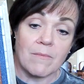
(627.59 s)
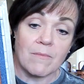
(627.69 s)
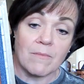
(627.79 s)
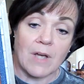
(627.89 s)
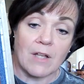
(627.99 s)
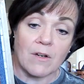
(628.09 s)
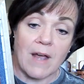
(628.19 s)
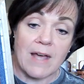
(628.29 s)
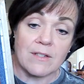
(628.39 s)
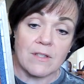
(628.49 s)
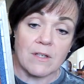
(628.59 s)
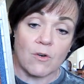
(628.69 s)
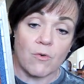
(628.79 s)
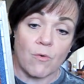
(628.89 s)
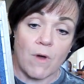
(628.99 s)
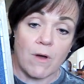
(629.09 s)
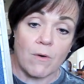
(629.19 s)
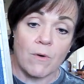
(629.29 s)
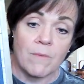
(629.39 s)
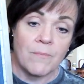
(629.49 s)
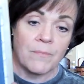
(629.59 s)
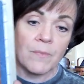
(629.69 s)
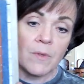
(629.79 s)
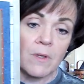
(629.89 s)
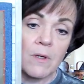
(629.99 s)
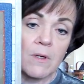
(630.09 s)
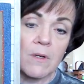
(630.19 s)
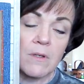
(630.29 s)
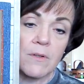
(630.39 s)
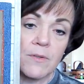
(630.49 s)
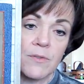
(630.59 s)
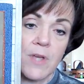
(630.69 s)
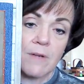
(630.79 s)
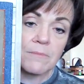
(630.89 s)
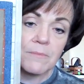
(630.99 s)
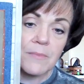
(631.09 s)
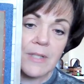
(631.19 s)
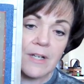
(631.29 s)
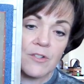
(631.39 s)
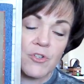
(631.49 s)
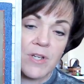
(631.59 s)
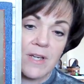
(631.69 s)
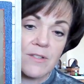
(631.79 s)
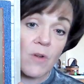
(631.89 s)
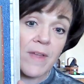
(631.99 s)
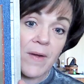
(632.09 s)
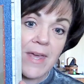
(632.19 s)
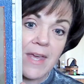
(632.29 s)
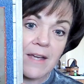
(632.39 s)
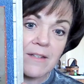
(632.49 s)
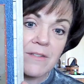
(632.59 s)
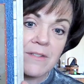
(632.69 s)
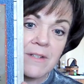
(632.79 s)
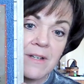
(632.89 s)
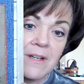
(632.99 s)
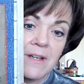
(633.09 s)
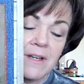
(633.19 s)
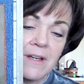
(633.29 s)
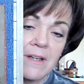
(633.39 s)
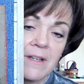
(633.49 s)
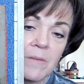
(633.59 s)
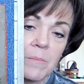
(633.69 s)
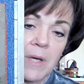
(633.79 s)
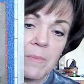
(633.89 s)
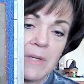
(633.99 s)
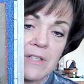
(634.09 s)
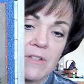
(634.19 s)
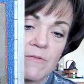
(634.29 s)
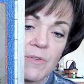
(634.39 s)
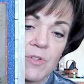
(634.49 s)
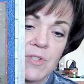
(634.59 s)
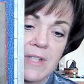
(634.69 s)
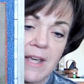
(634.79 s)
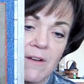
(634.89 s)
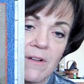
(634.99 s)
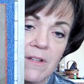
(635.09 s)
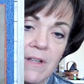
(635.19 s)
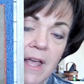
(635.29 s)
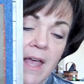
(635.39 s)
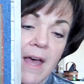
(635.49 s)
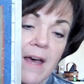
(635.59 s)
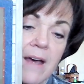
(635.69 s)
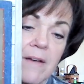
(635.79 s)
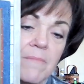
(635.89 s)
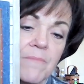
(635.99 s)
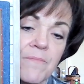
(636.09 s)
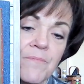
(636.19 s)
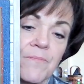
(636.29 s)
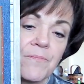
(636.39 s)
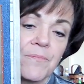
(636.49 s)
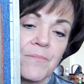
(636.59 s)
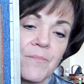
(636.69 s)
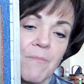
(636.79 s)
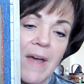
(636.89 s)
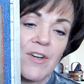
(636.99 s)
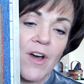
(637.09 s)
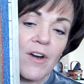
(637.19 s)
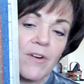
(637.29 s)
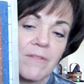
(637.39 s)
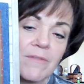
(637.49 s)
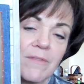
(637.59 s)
color as the crow. So there she is, or there he is. pumpkins for sale. My daughter